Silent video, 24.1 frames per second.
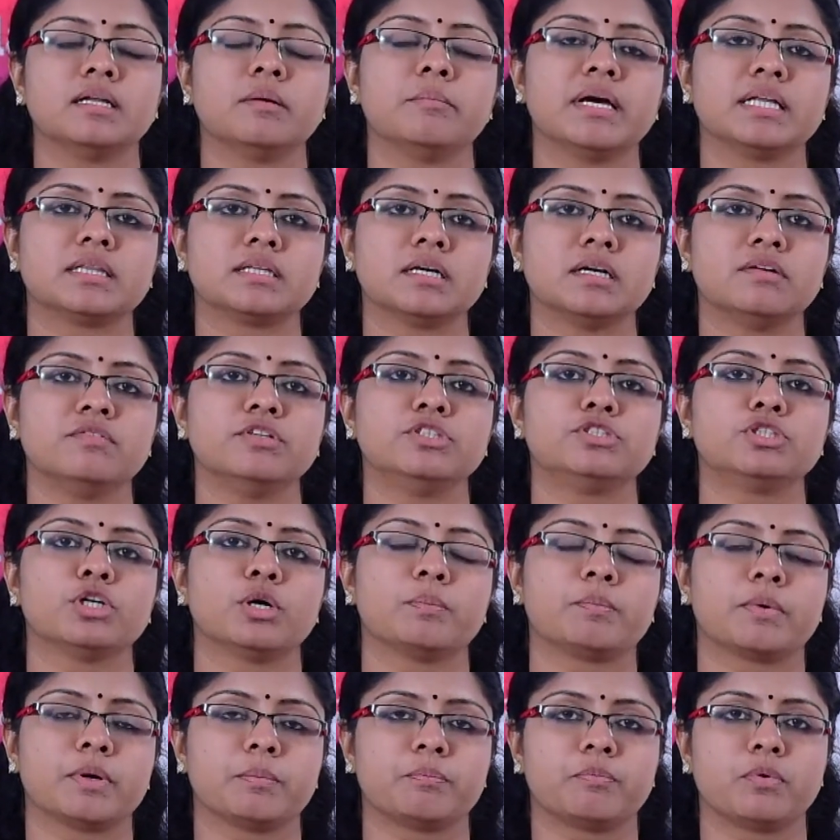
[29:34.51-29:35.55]
the method which you
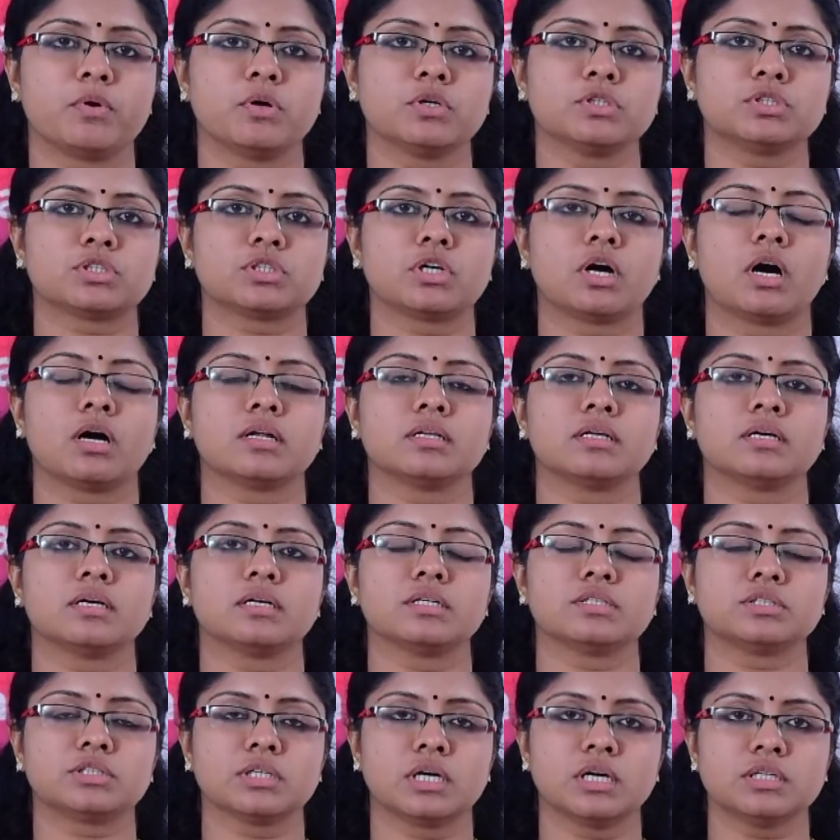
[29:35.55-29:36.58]
have proposed or the
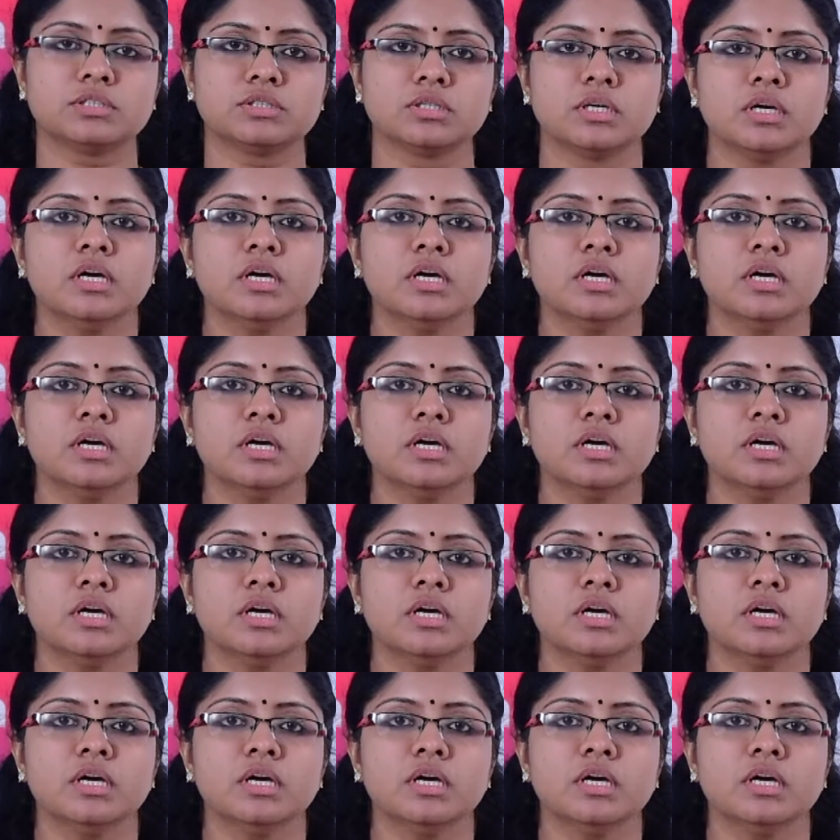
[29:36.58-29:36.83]
research